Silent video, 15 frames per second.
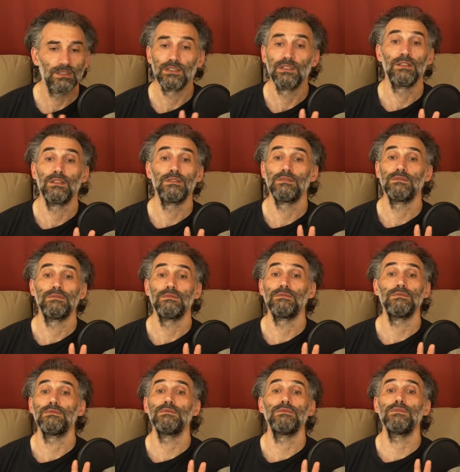
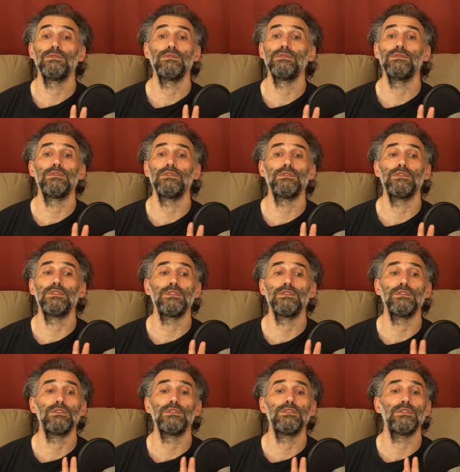
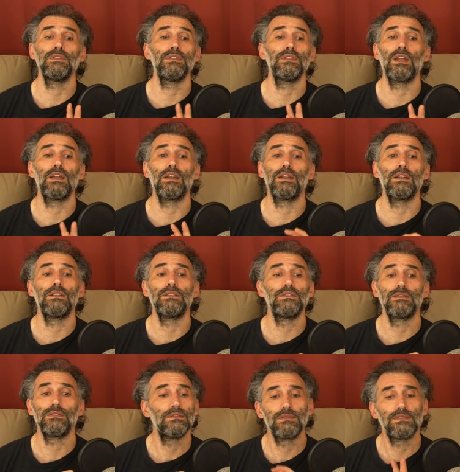
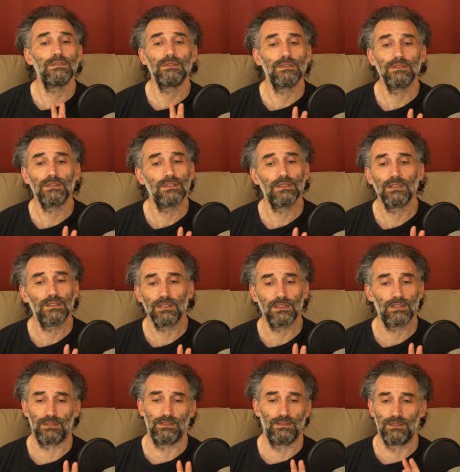
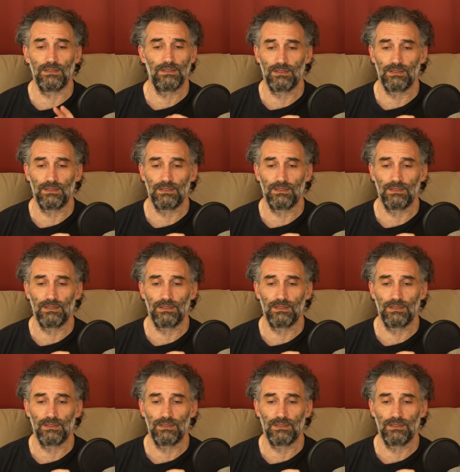[no speech]